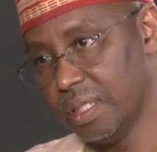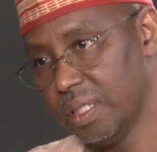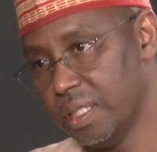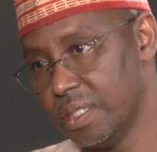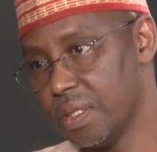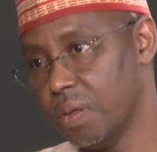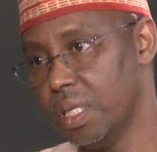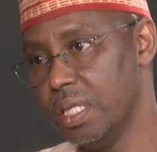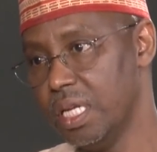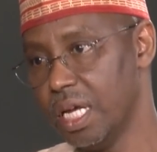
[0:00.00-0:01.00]
It's all
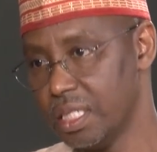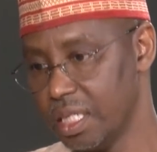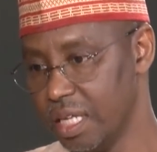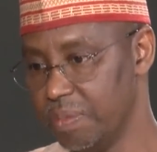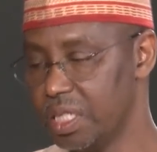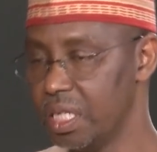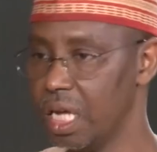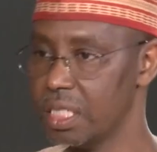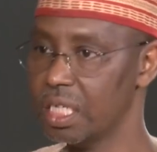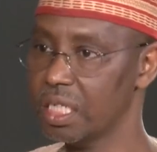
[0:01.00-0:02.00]
hearsay. The meeting
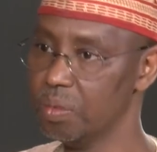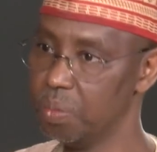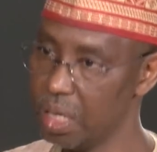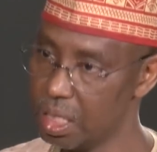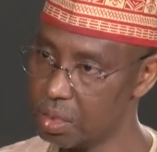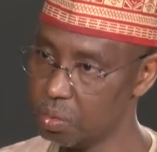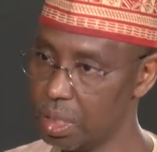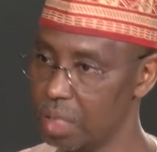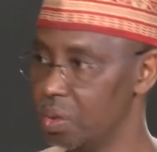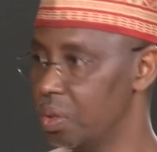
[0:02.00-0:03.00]
has taken place. We
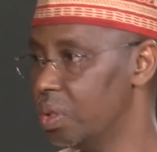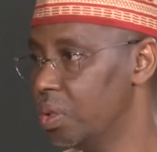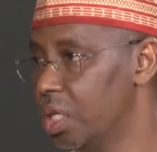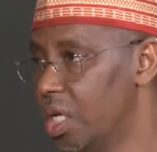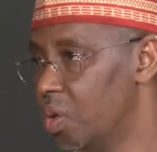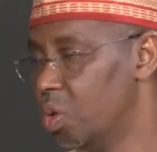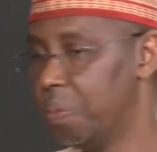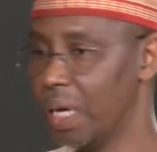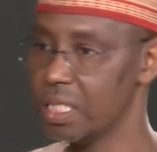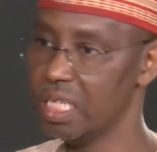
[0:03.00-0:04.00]
don't know who
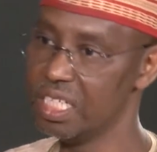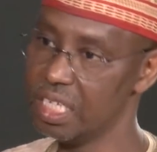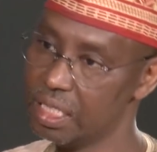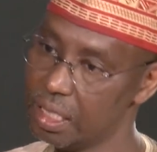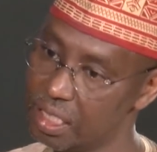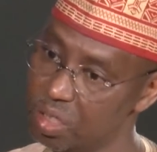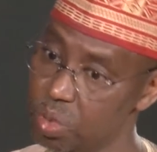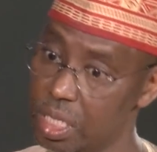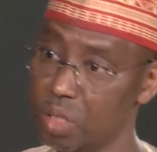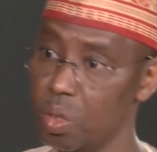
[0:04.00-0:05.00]
facilitated it.
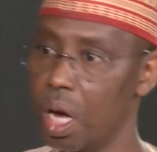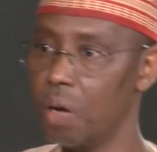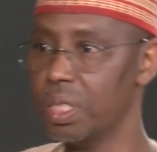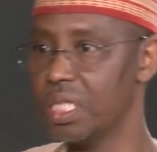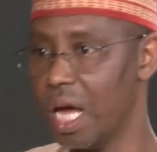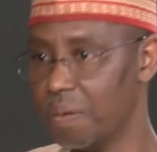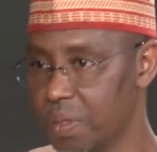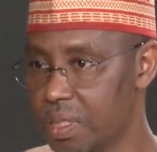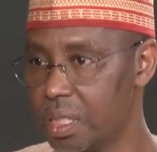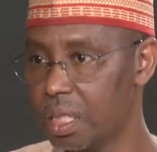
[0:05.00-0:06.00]
We don't know how it
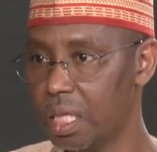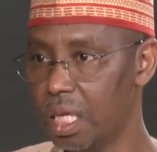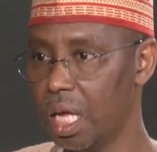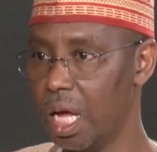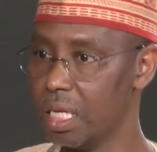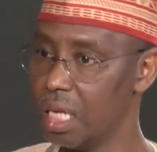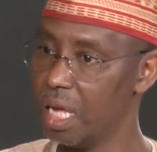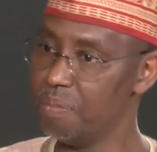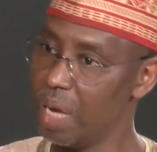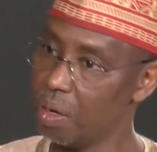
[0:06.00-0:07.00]
happens. And uh,
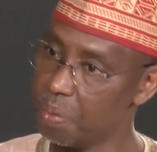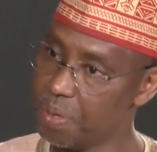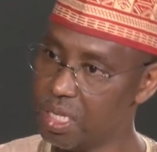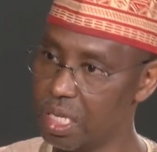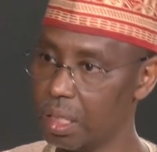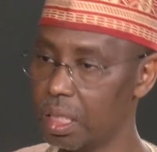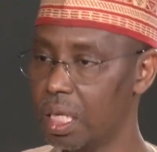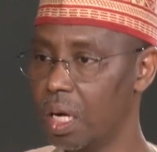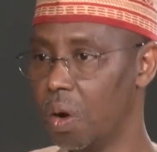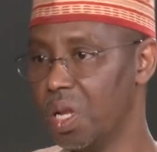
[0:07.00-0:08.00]
in my opinion,
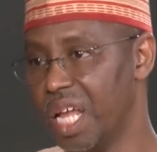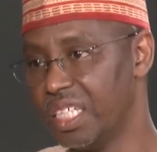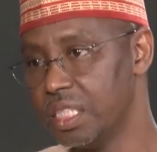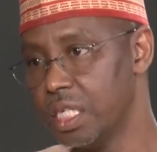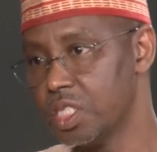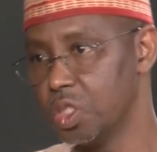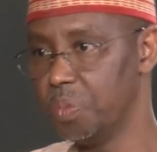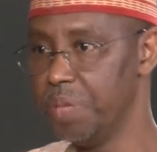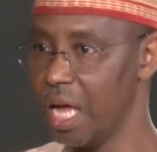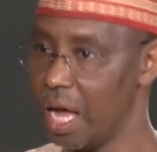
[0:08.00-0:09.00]
all Nigerians
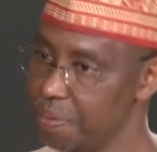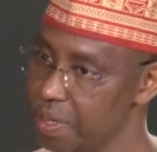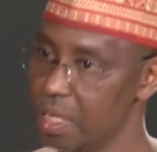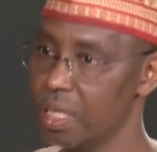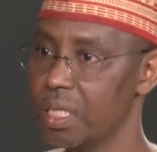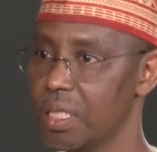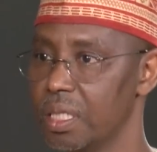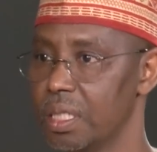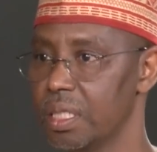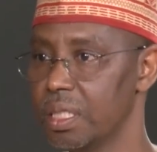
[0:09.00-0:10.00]
should be happy
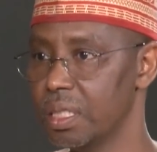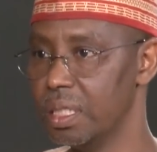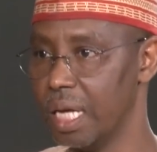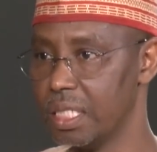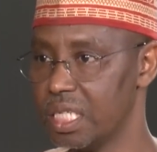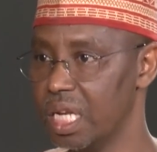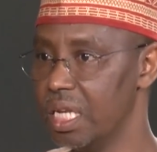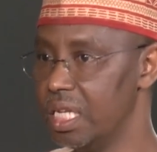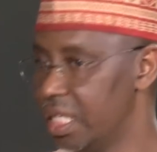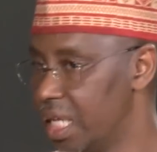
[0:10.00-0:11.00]
that
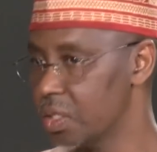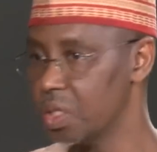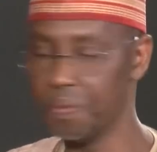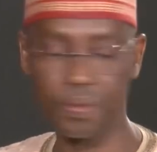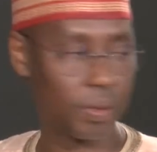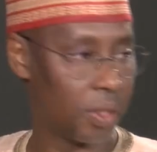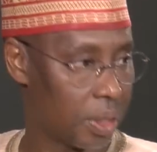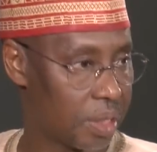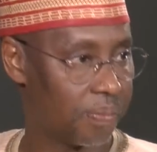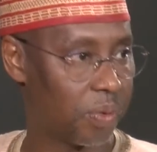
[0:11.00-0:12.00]
leaders of
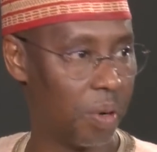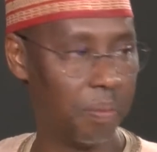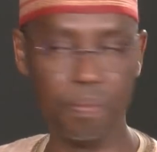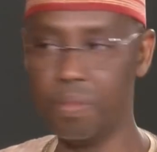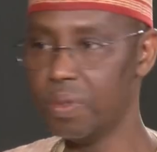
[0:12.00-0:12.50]
thought from